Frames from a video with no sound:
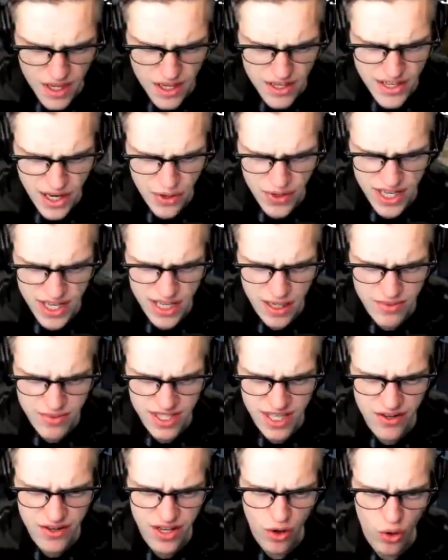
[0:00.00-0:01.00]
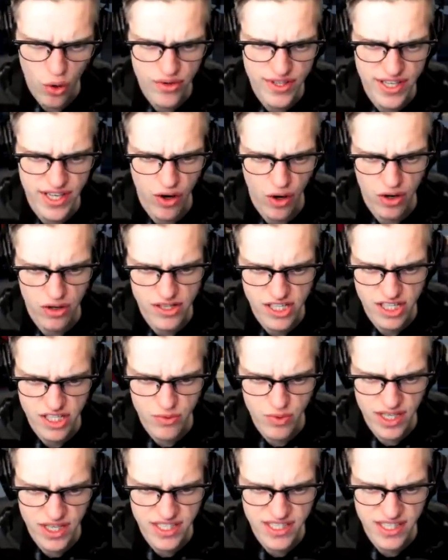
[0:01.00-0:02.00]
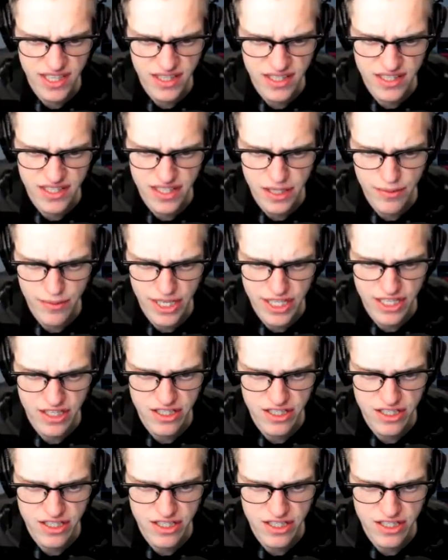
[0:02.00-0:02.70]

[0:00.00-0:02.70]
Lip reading: now when it comes down to holding arches, we're going to say this teammate does